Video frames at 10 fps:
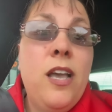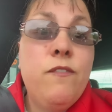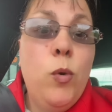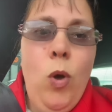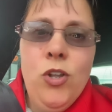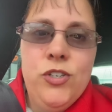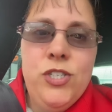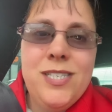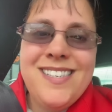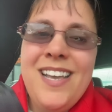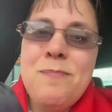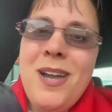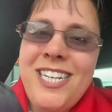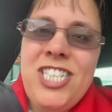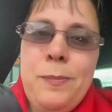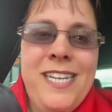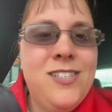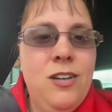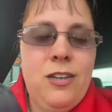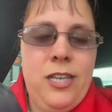For once, my GP's
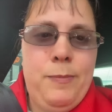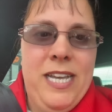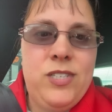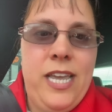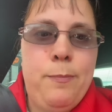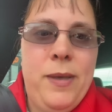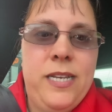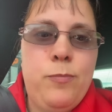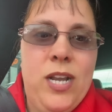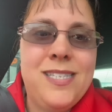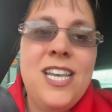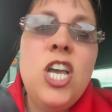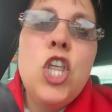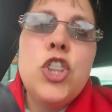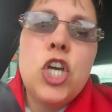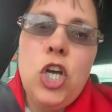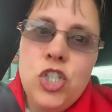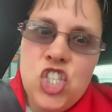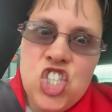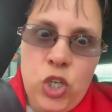not about to get bad press. The
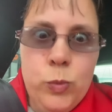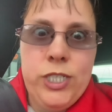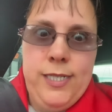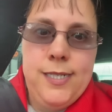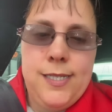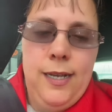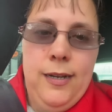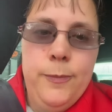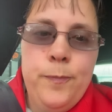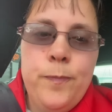consultants are.